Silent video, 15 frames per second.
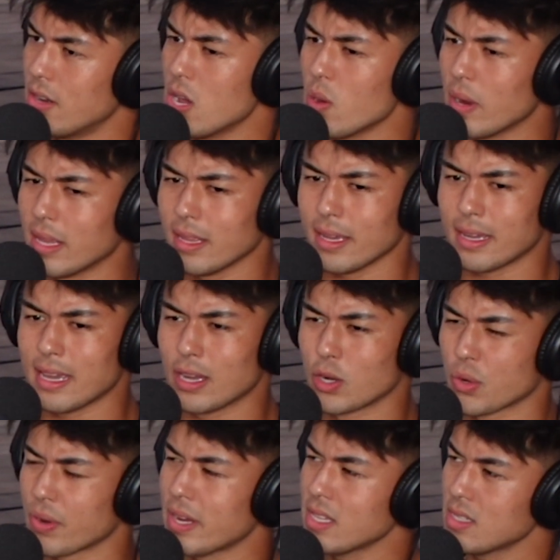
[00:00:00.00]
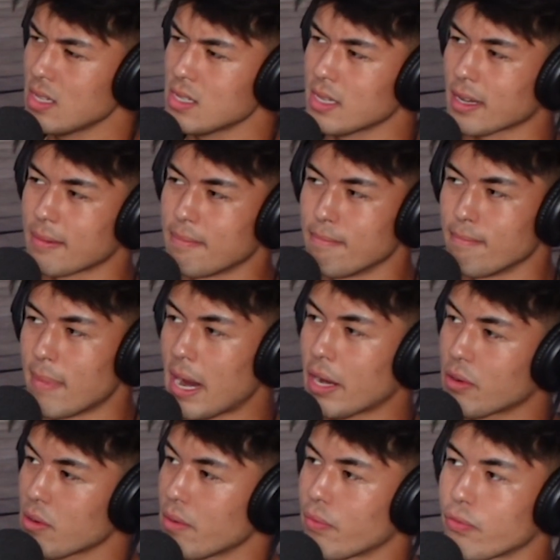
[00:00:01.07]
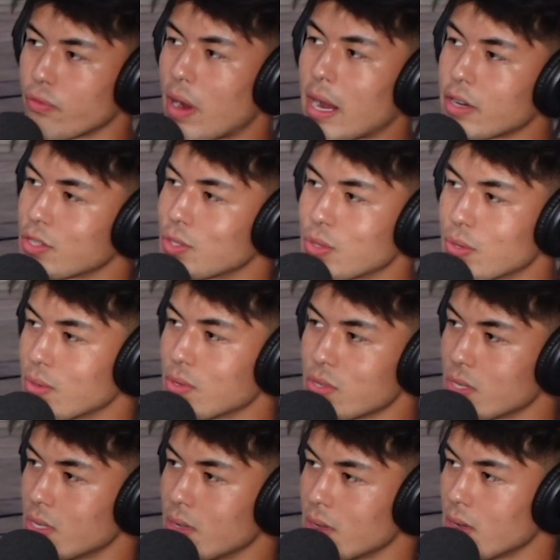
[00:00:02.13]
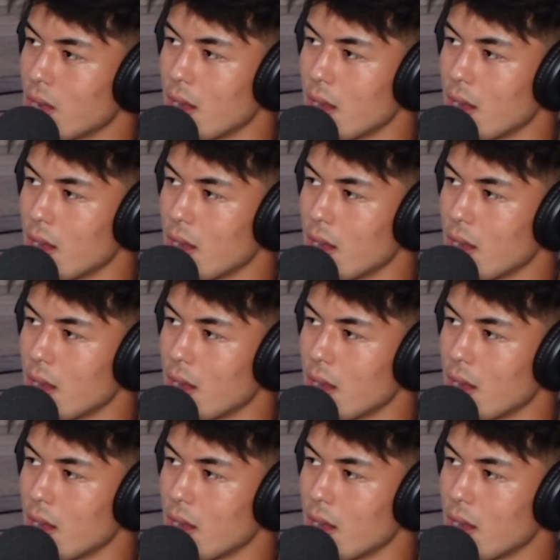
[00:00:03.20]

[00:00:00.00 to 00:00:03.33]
No, it creates these like micro fractures